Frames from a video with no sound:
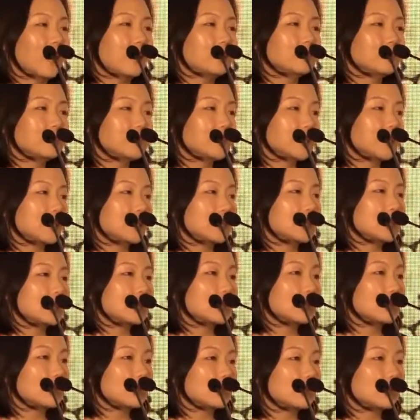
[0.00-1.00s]
I'm pleased
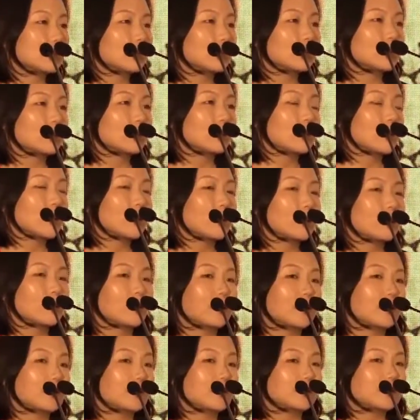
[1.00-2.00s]
to
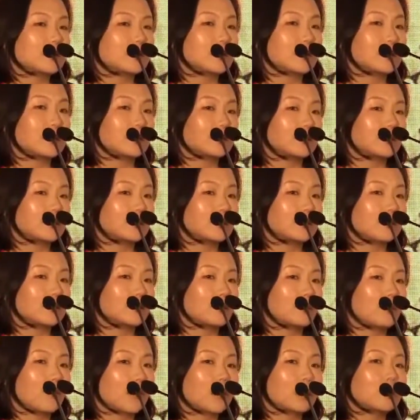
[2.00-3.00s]
announce
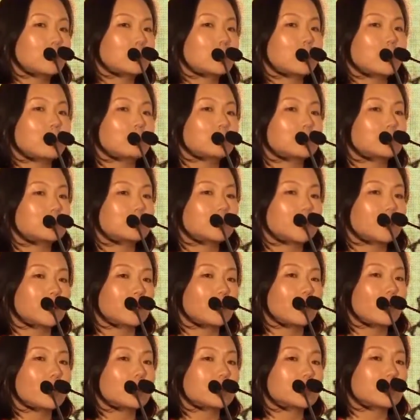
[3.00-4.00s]
that Mongolia will
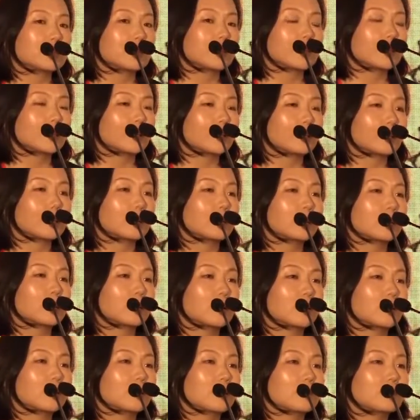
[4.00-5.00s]
be hosting
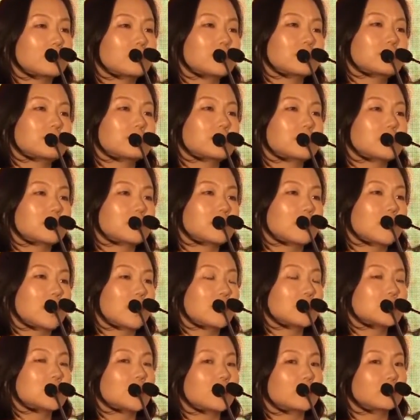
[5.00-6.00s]
5th
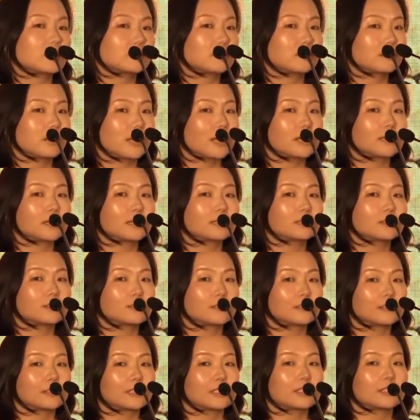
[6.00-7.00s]
Asian
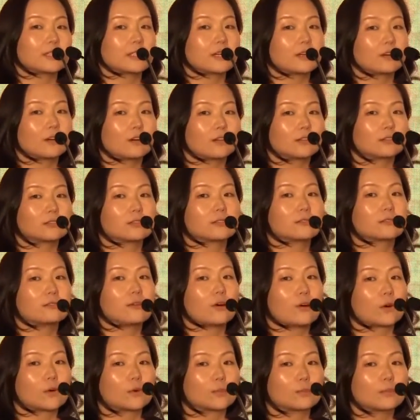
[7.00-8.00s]
Electoral Stakeholder
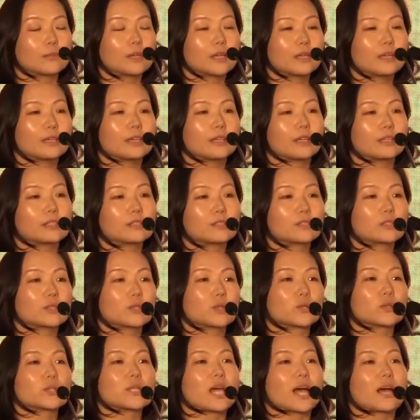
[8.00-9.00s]
Forum in
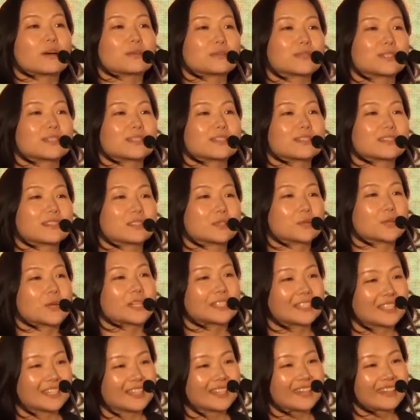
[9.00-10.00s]

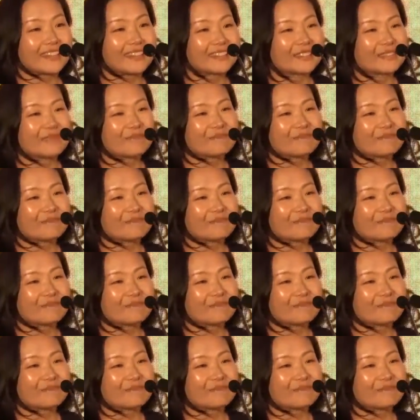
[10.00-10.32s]
2020.